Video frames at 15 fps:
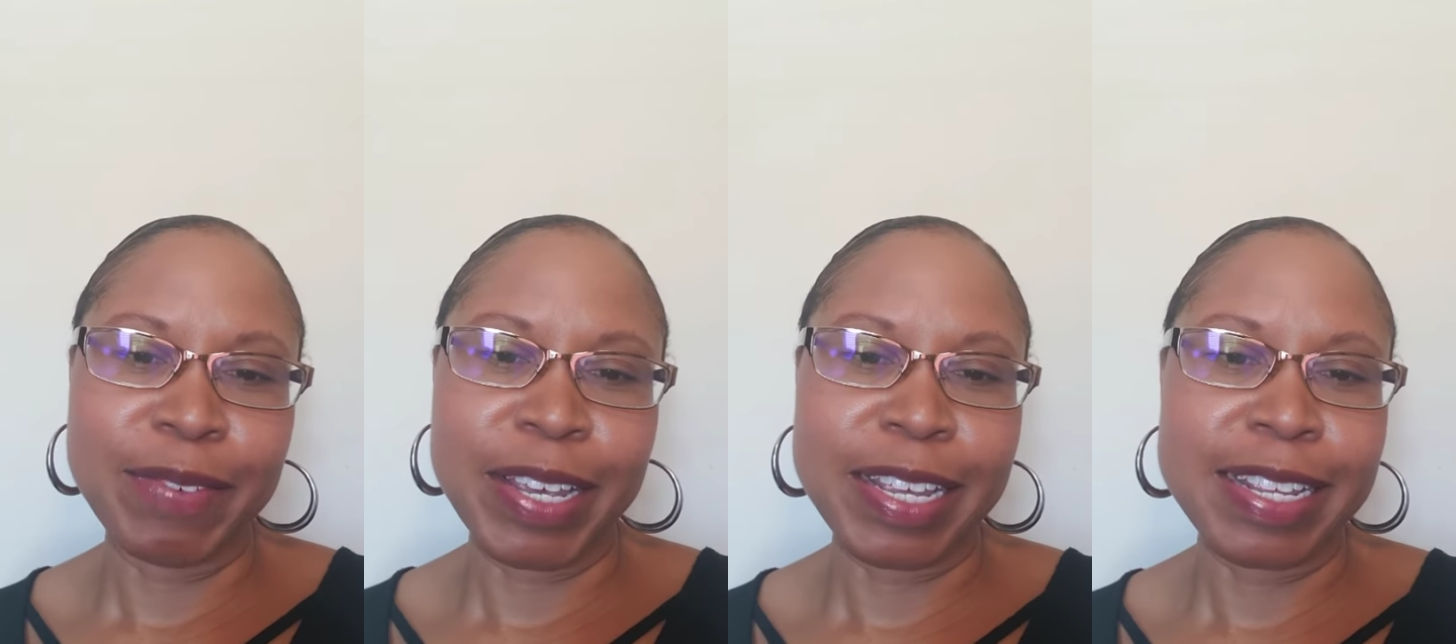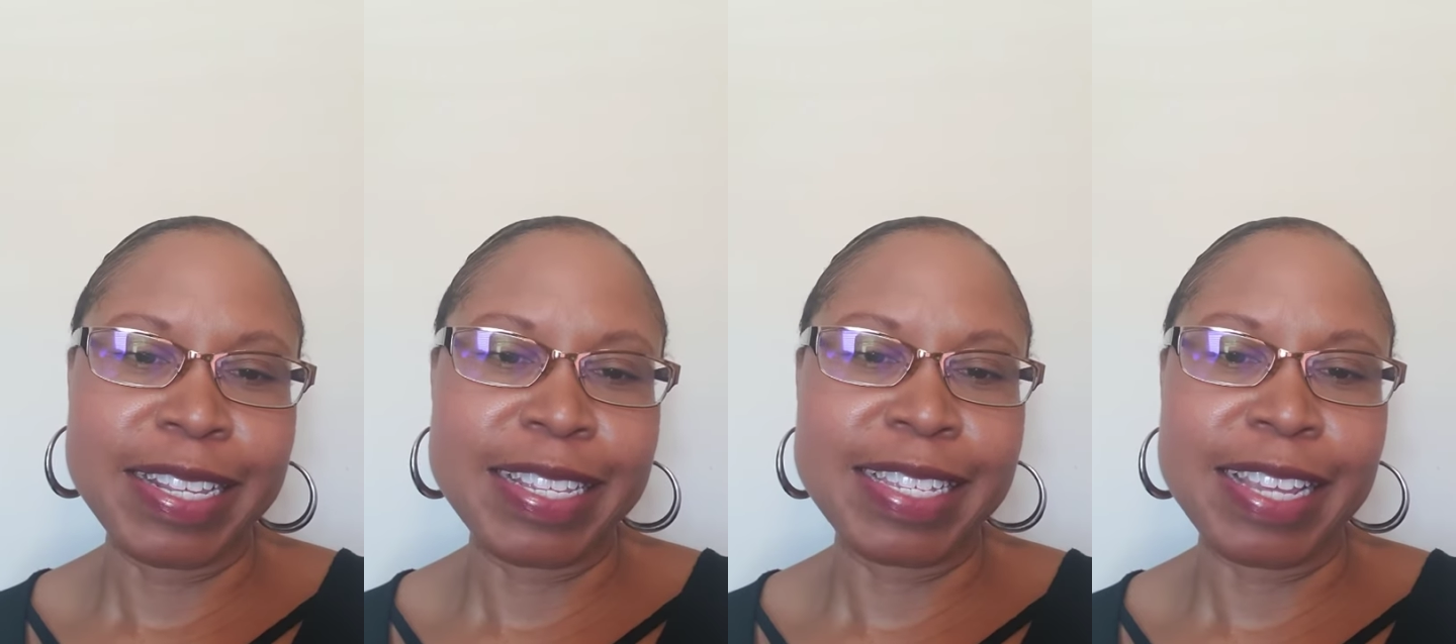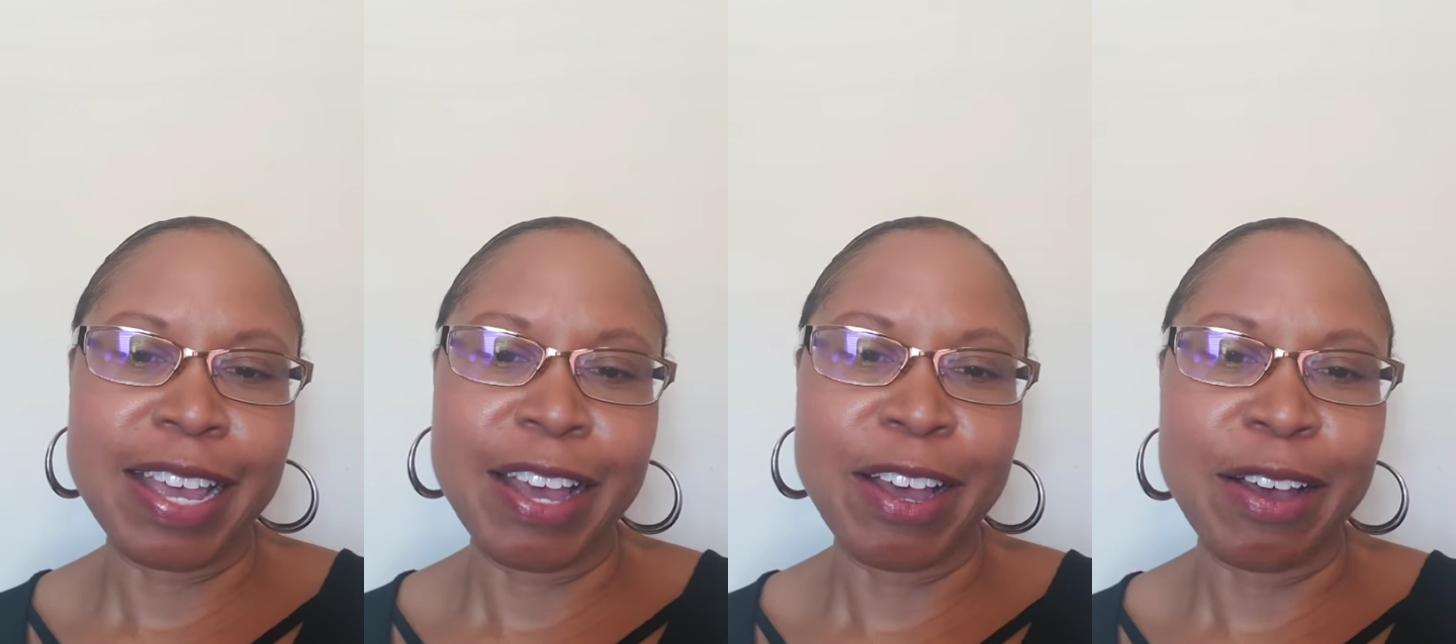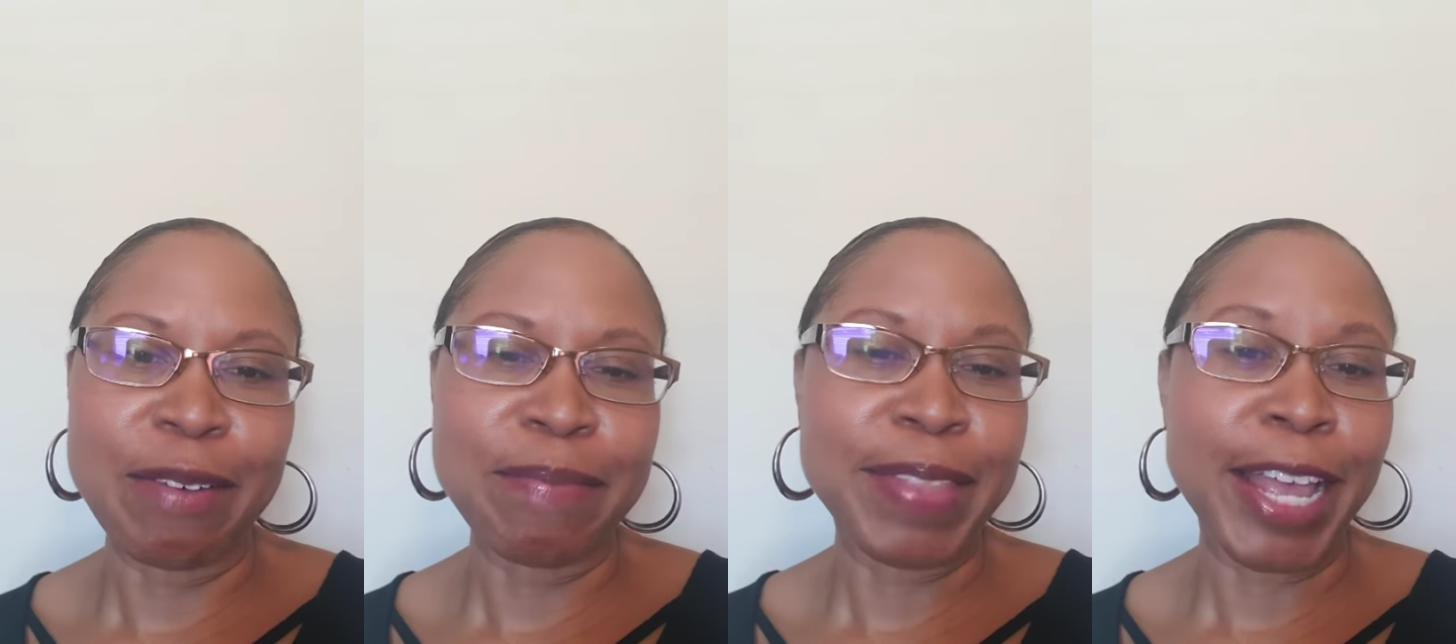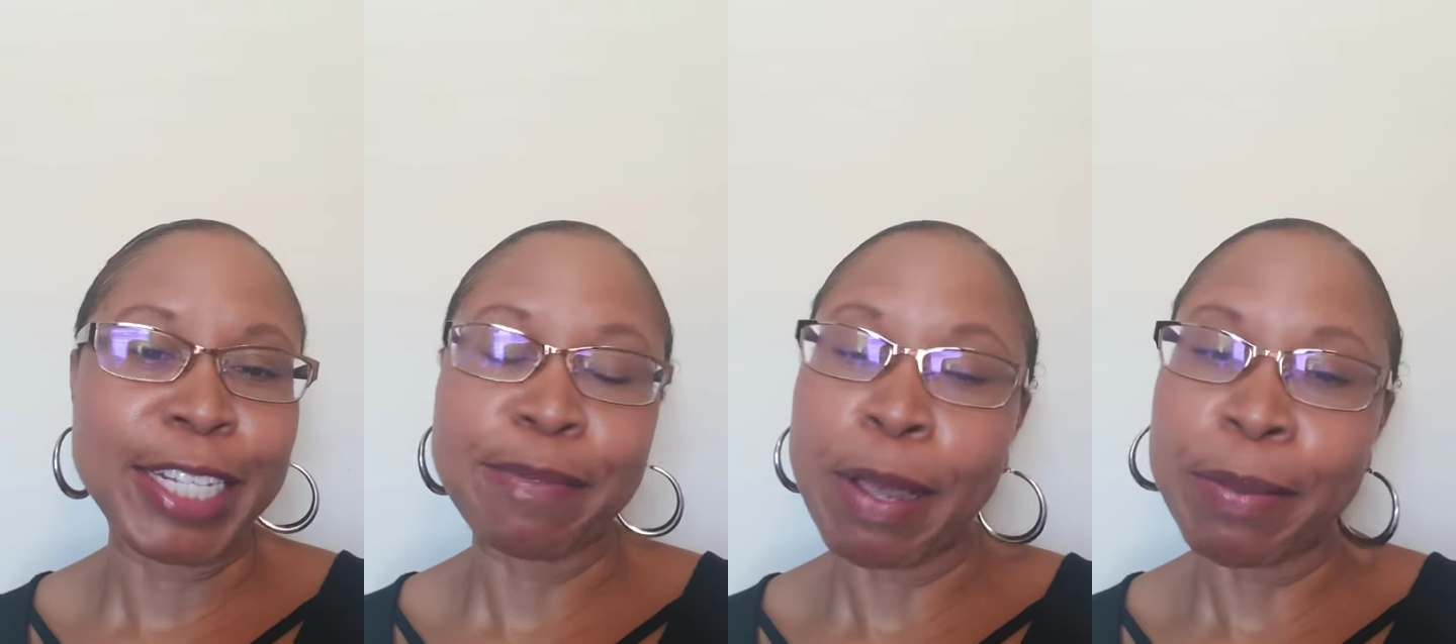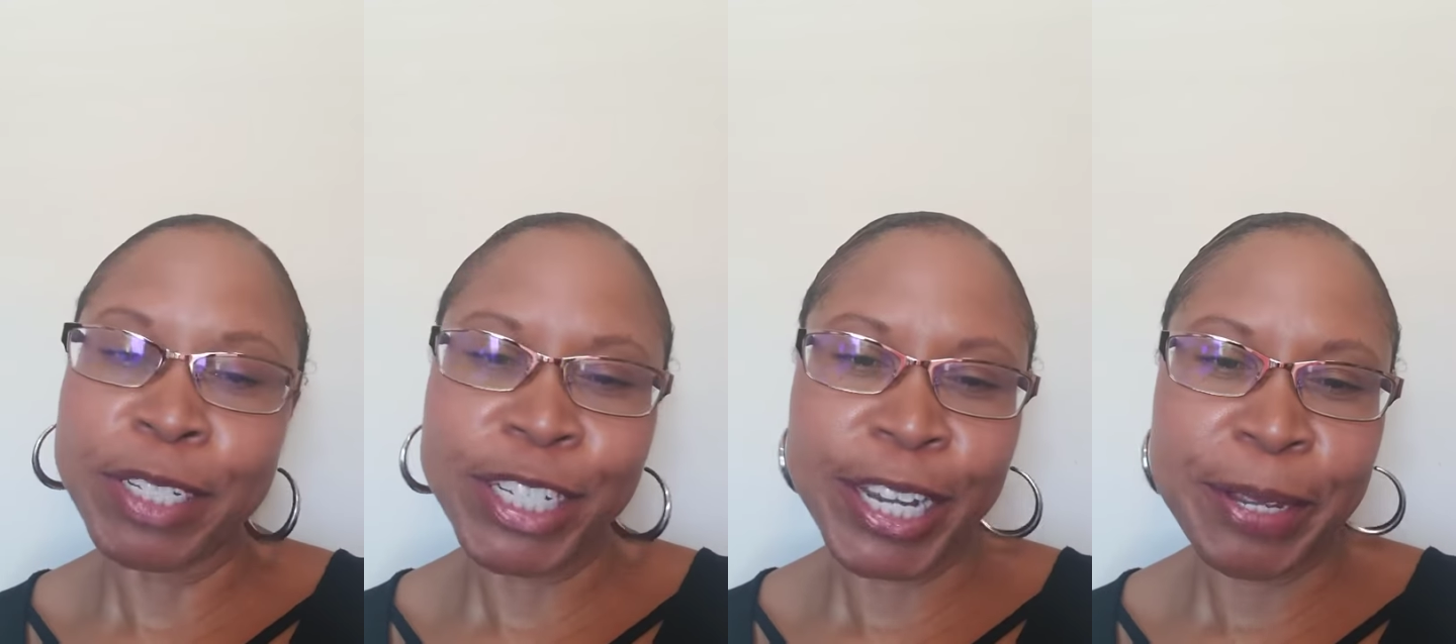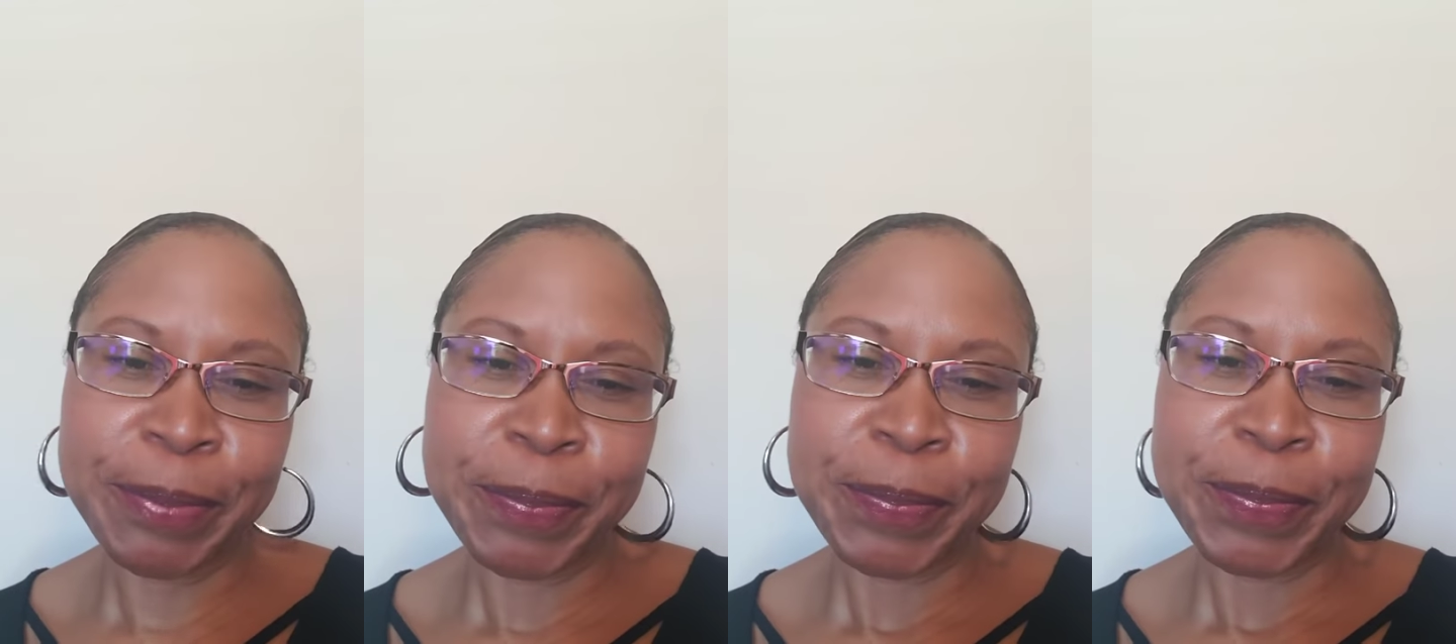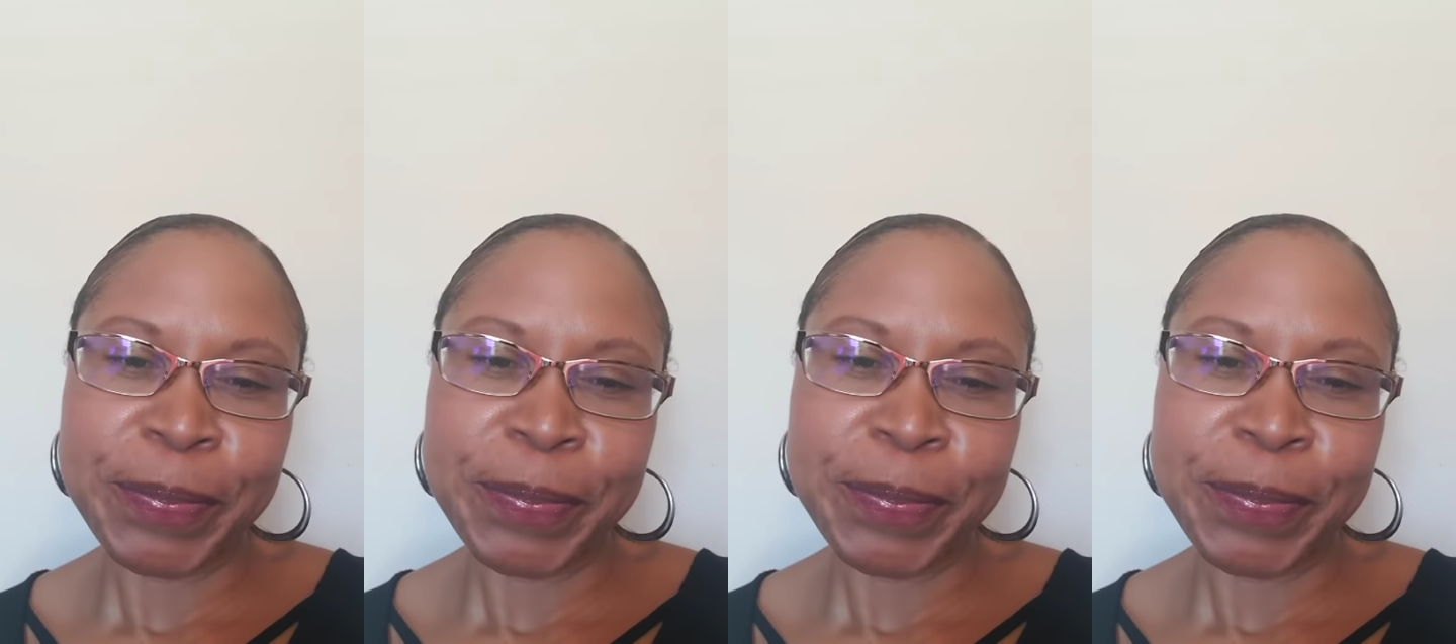because um, that's Mama G.